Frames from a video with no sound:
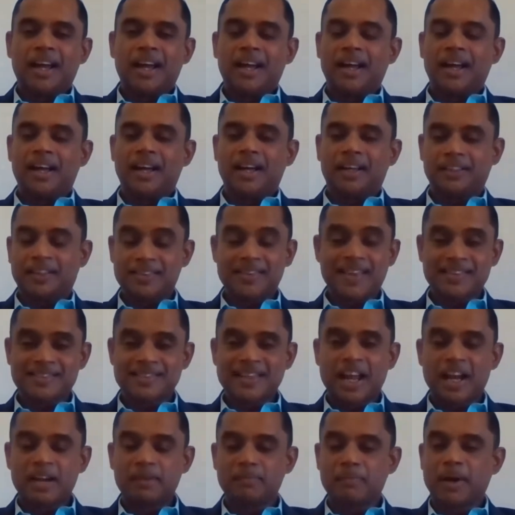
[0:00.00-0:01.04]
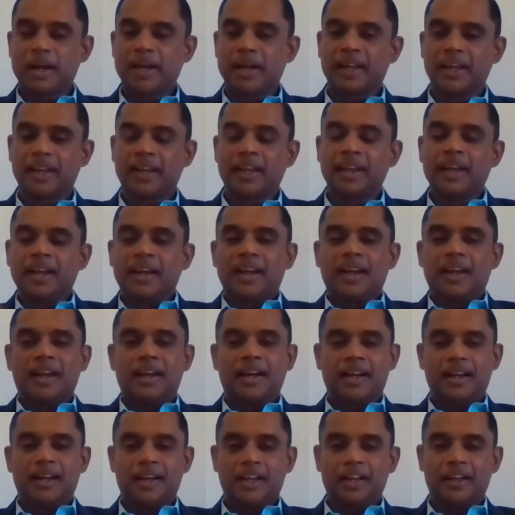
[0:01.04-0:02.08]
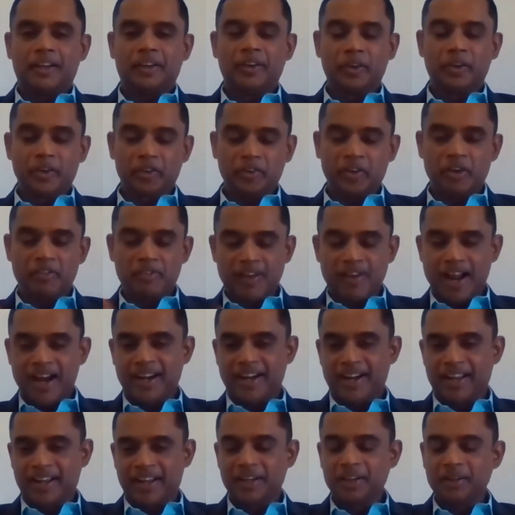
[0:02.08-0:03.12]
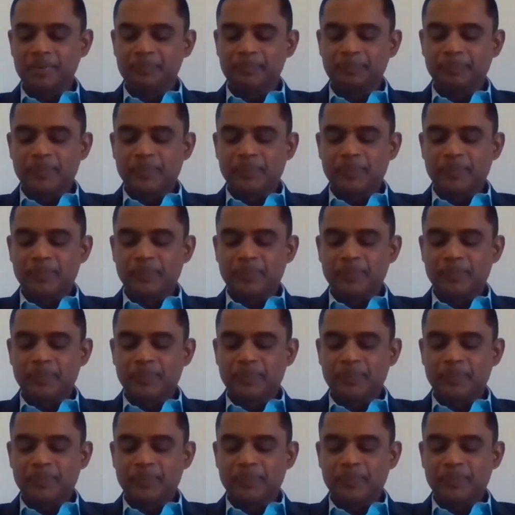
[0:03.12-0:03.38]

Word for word: uh, uh, this has done by University of London.